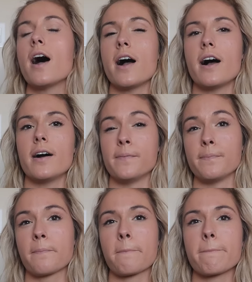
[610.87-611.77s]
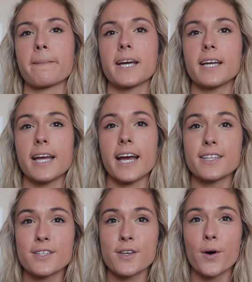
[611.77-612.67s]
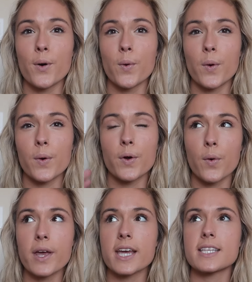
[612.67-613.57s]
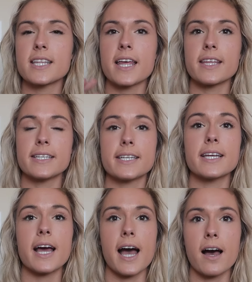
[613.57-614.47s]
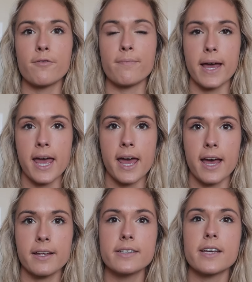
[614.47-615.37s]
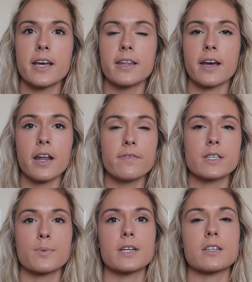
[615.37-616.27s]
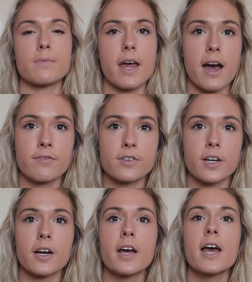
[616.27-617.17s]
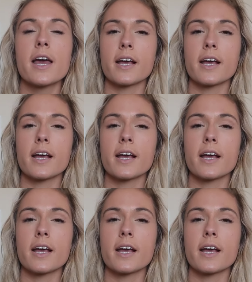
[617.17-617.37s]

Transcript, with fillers: Um, and so going into that, they did have my hand, and they kind of explained to me after,